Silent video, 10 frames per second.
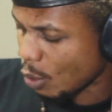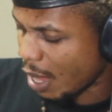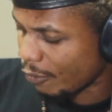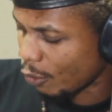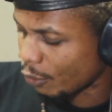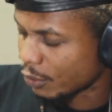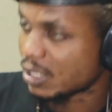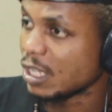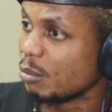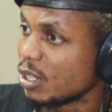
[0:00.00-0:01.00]
to have all of
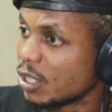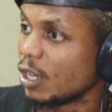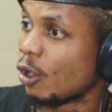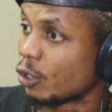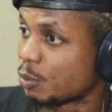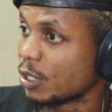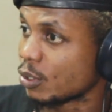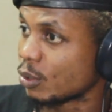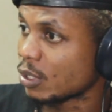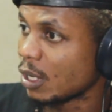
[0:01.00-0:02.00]
this imaging in
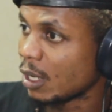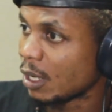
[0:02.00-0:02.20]
hospitals.